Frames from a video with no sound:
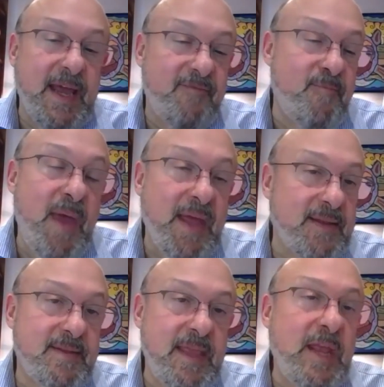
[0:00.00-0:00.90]
met
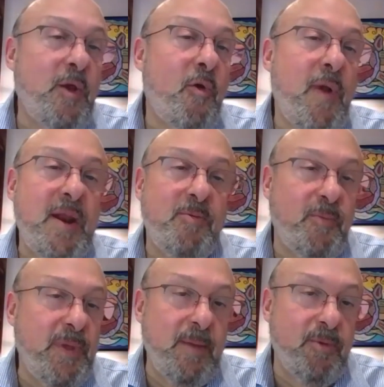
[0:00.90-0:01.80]
incredible
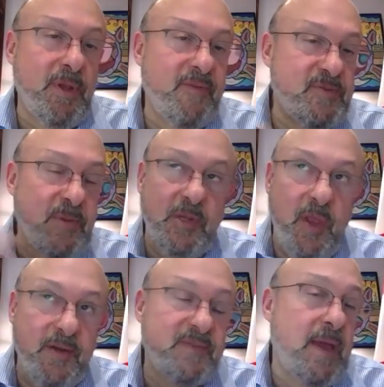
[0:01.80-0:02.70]
people. I've spent a
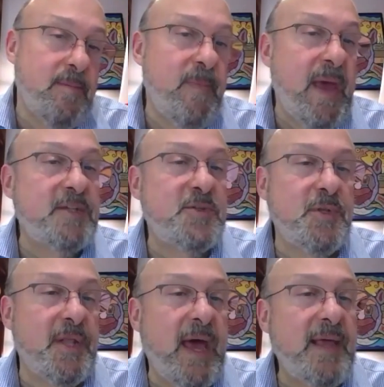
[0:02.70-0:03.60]
lot of time in
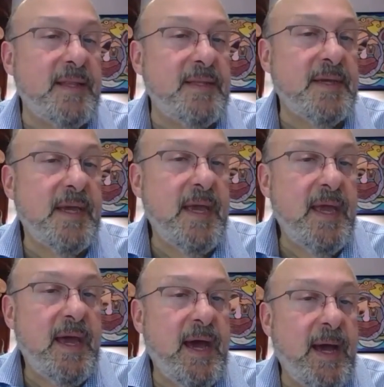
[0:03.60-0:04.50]
Manitoulin Island,
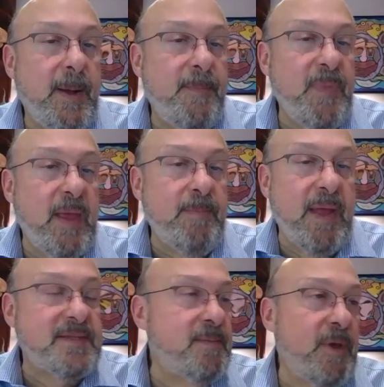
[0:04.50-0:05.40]
and
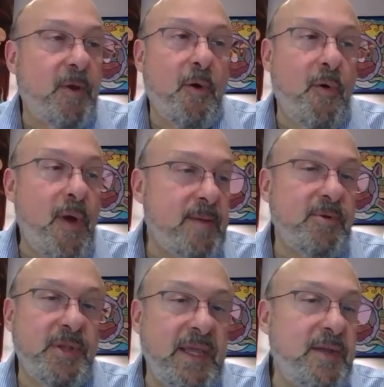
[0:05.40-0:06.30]
met some
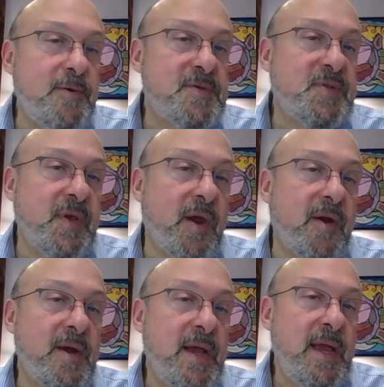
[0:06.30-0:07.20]
incredible leaders
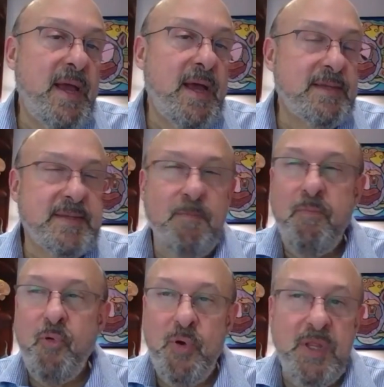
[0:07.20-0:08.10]
there, some
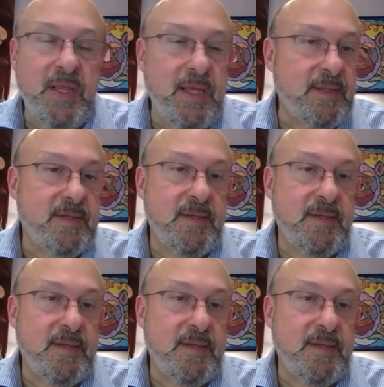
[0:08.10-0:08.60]
brilliant